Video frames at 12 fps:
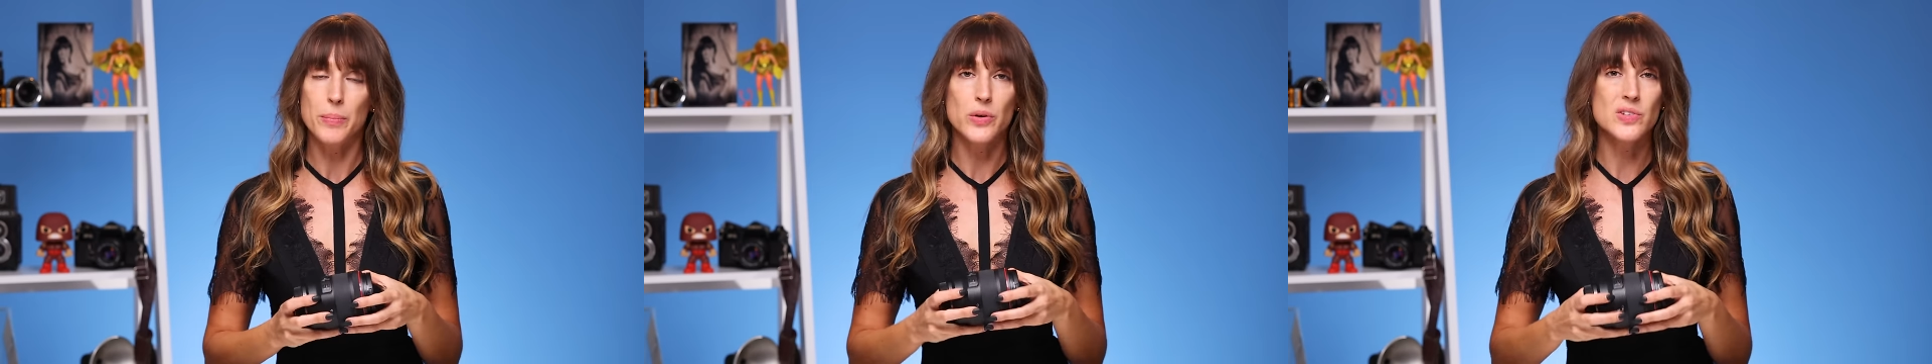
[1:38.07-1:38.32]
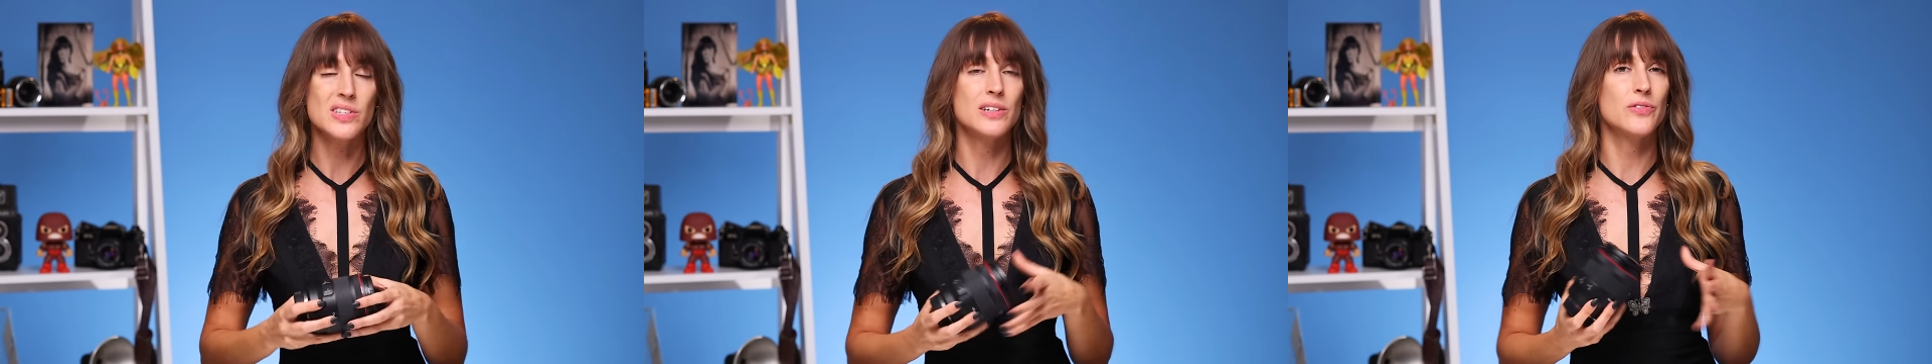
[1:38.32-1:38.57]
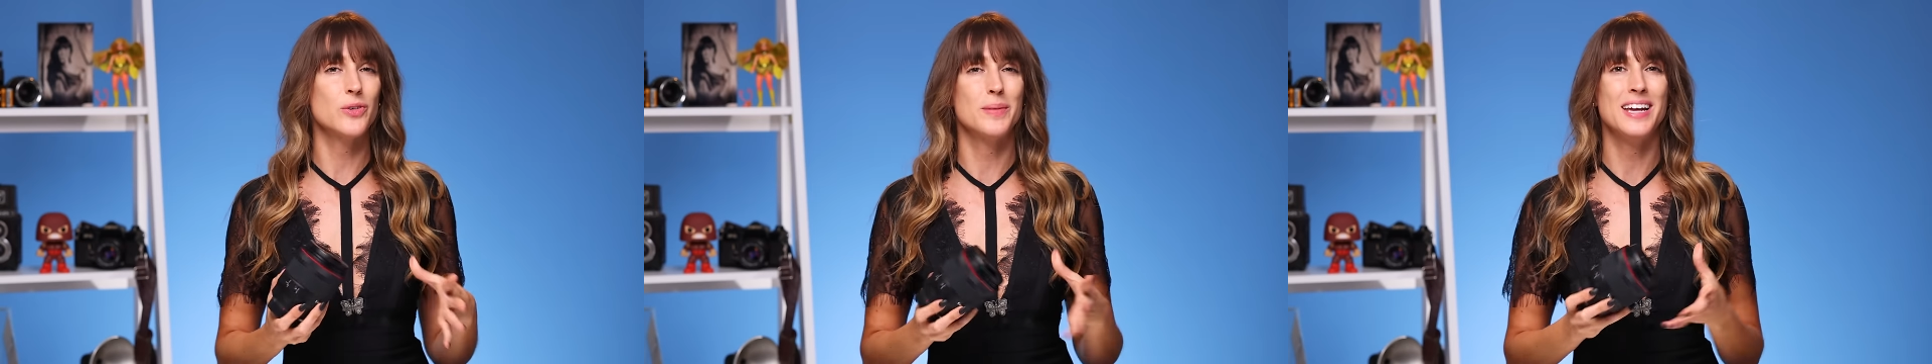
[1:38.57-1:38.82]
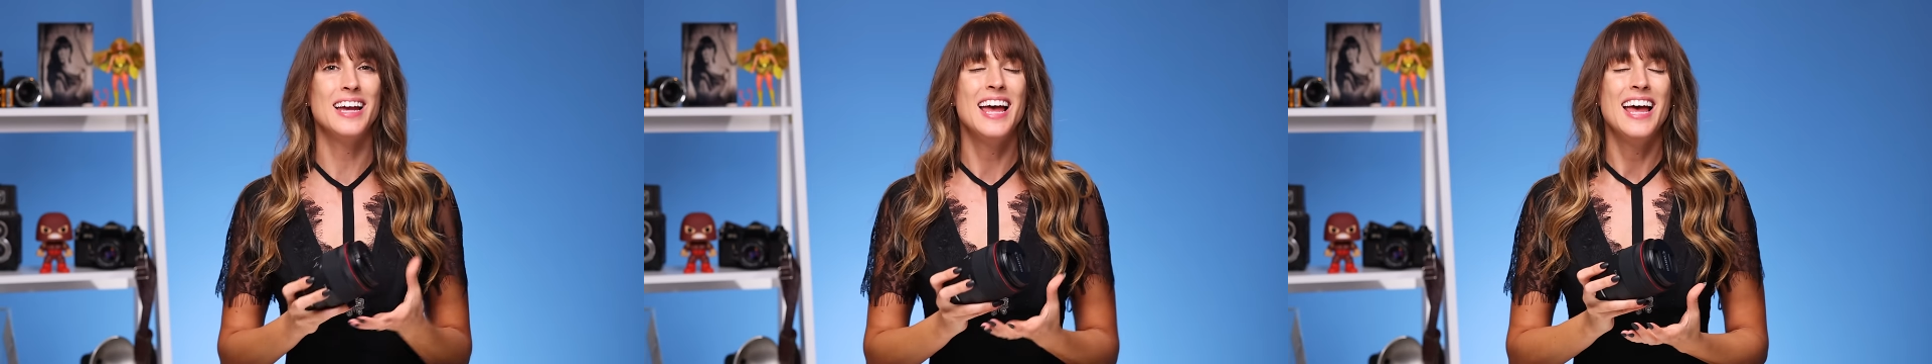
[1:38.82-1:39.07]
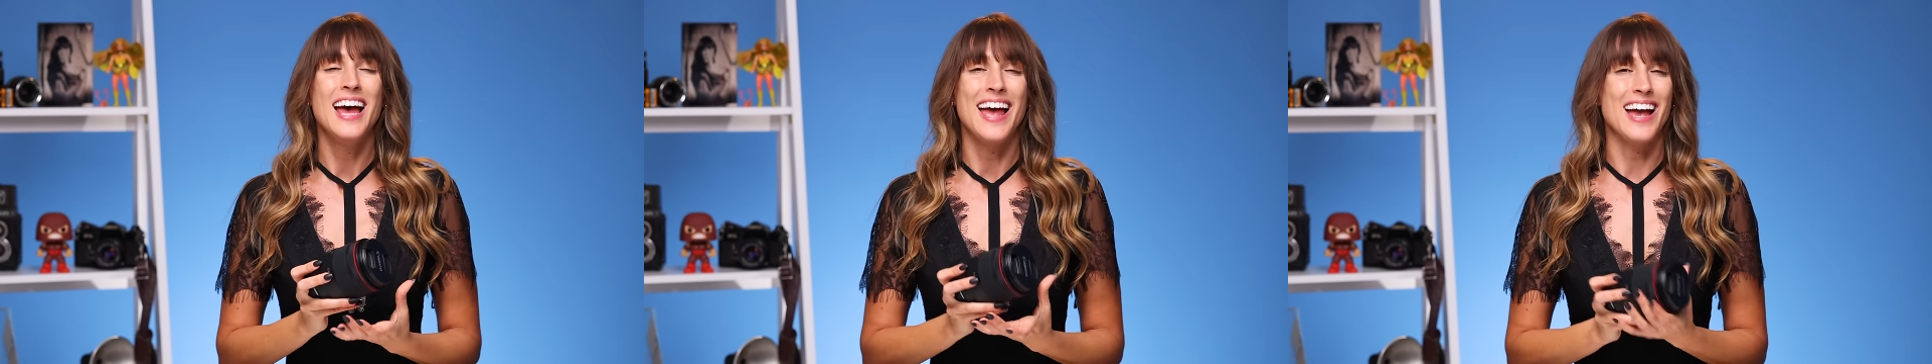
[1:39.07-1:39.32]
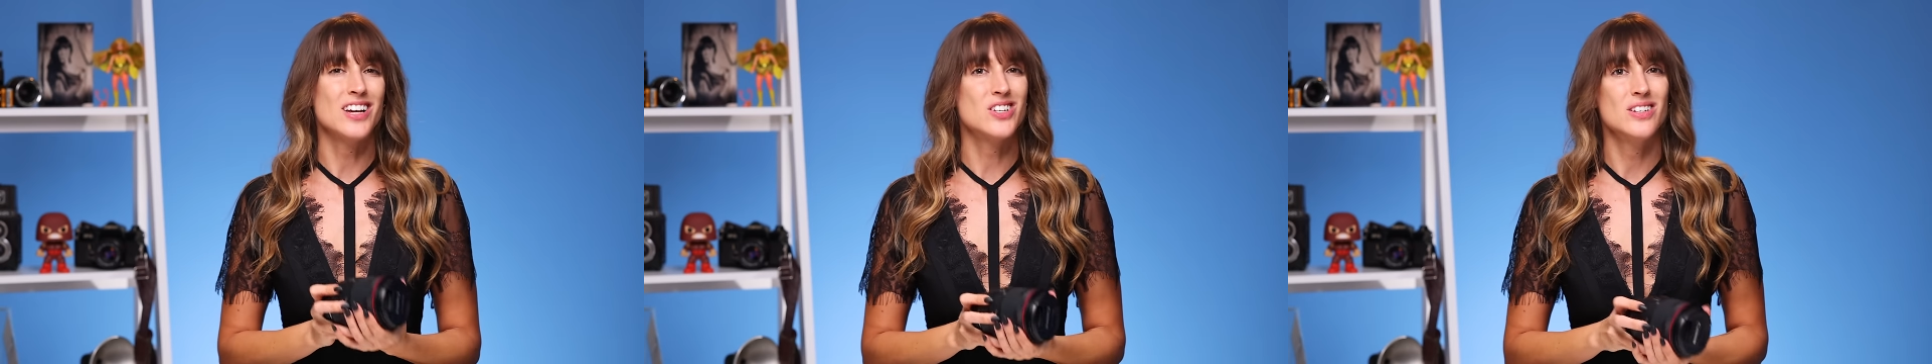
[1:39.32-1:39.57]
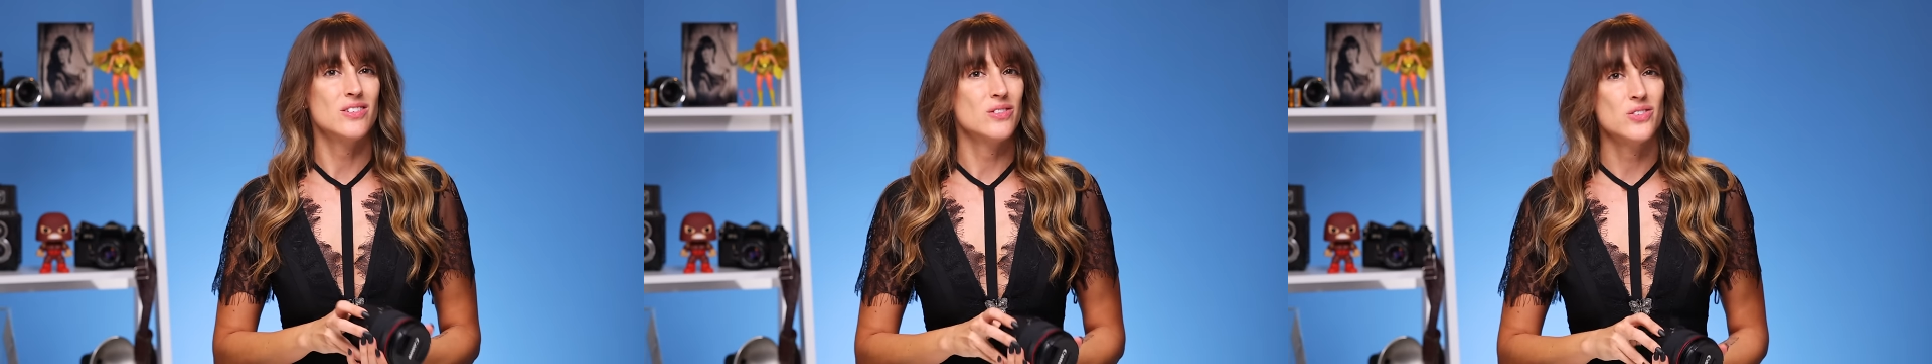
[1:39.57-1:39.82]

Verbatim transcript: Personally, for me, I actually don't